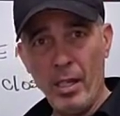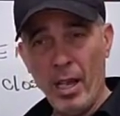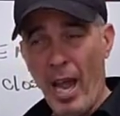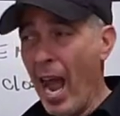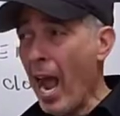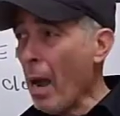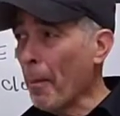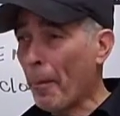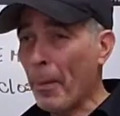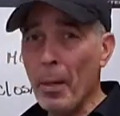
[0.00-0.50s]
I
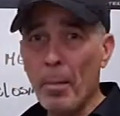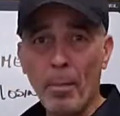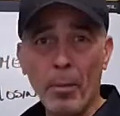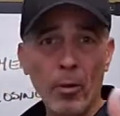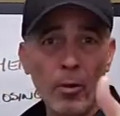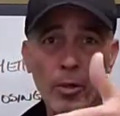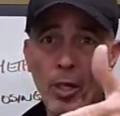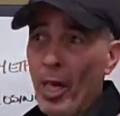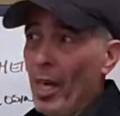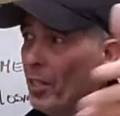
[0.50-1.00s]
had
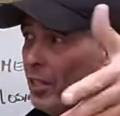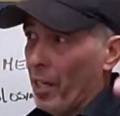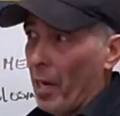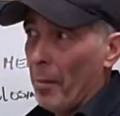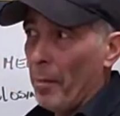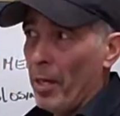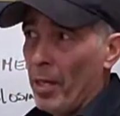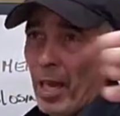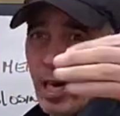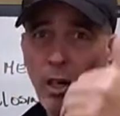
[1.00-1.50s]
people
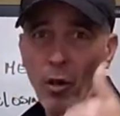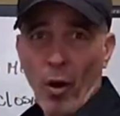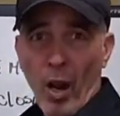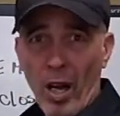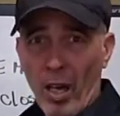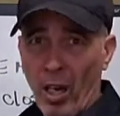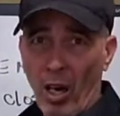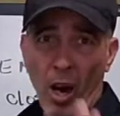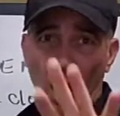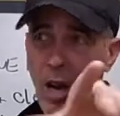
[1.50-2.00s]
send me their
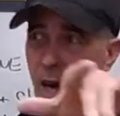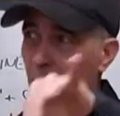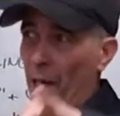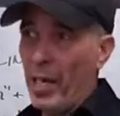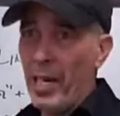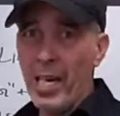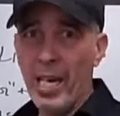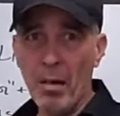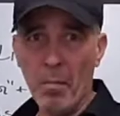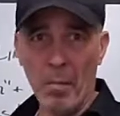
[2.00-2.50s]
credit card on
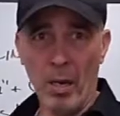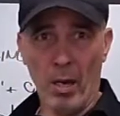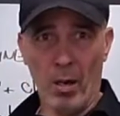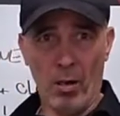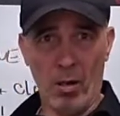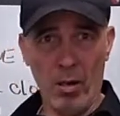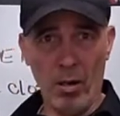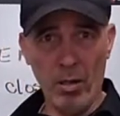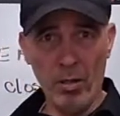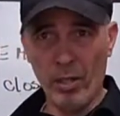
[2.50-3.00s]
an
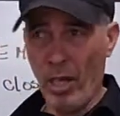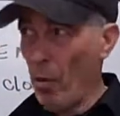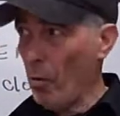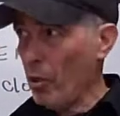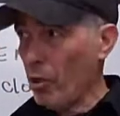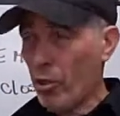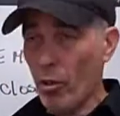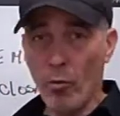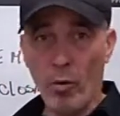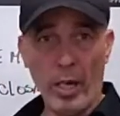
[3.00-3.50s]
email. They
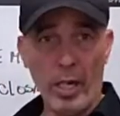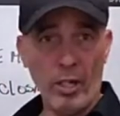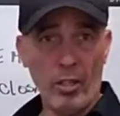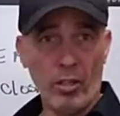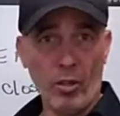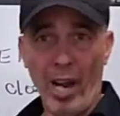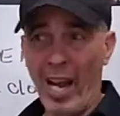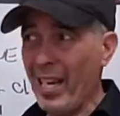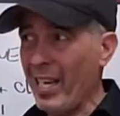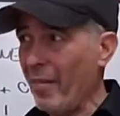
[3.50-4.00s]
was already,
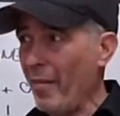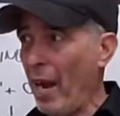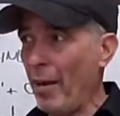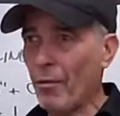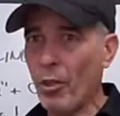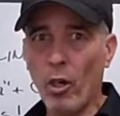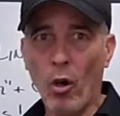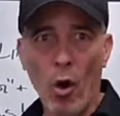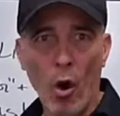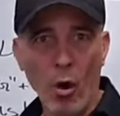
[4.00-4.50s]
so I didn't even have
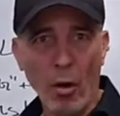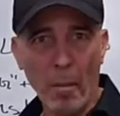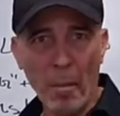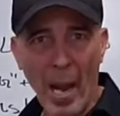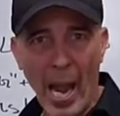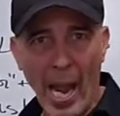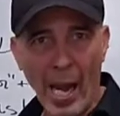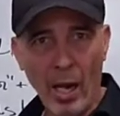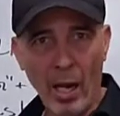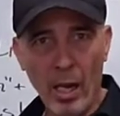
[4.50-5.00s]
to call them
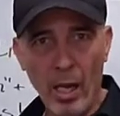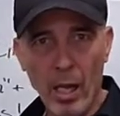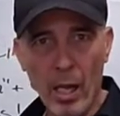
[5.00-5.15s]
back.